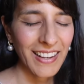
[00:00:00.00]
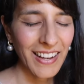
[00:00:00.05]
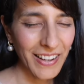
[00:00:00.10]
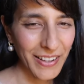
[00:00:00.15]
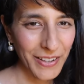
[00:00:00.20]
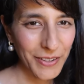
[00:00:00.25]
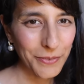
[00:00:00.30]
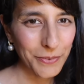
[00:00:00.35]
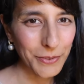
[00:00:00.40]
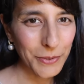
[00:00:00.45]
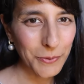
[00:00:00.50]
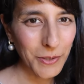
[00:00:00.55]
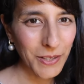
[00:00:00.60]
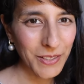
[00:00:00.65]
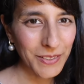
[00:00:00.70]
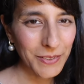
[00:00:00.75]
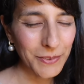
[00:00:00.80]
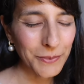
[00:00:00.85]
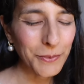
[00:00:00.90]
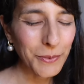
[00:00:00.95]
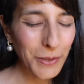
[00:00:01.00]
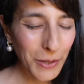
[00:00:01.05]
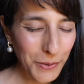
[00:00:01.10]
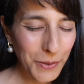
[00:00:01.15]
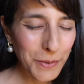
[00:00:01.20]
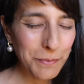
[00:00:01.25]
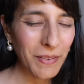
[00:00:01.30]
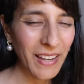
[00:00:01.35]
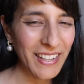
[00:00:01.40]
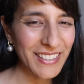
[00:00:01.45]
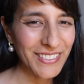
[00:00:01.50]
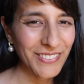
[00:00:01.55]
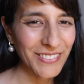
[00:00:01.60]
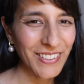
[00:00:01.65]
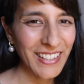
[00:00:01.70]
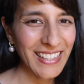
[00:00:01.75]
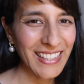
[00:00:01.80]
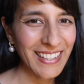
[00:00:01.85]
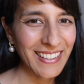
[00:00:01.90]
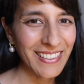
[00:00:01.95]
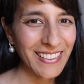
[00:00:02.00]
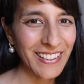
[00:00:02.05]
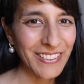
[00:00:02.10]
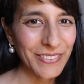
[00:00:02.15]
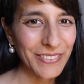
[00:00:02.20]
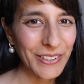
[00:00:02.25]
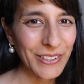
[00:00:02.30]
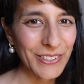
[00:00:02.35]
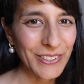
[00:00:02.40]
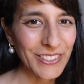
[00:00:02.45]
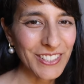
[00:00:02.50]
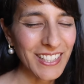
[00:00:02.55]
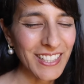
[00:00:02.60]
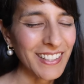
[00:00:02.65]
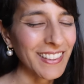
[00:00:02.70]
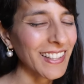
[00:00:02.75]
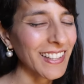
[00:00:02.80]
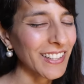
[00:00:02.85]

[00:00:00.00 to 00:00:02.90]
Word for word: Hi everyone, welcome back to Vedic Life Coaching.